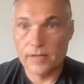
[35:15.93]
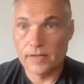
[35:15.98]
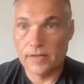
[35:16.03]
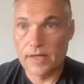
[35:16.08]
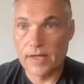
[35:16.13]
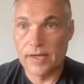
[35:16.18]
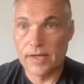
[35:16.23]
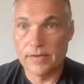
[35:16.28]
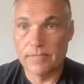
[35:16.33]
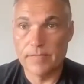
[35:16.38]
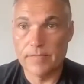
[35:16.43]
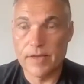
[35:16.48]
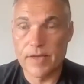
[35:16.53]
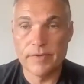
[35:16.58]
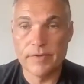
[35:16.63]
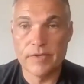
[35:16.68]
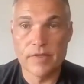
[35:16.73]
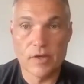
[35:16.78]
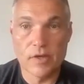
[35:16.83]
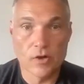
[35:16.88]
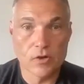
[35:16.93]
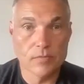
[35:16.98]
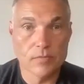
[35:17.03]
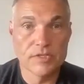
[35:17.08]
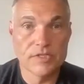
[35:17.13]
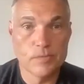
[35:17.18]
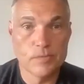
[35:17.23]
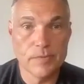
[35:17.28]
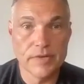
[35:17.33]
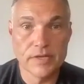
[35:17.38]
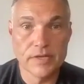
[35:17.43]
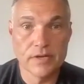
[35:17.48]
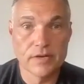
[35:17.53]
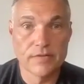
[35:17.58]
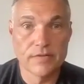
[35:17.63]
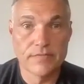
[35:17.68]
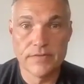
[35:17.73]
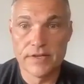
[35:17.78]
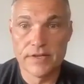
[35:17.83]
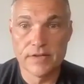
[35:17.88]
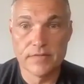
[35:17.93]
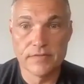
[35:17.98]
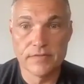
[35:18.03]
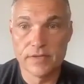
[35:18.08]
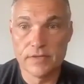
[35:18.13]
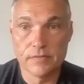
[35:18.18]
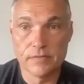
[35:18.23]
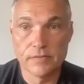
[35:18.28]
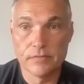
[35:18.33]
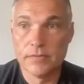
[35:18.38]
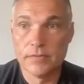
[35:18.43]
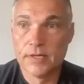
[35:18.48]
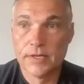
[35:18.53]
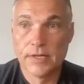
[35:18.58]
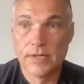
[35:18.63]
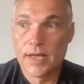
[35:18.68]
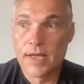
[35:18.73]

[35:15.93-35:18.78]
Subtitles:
Like maybe they heard me speak at an event and then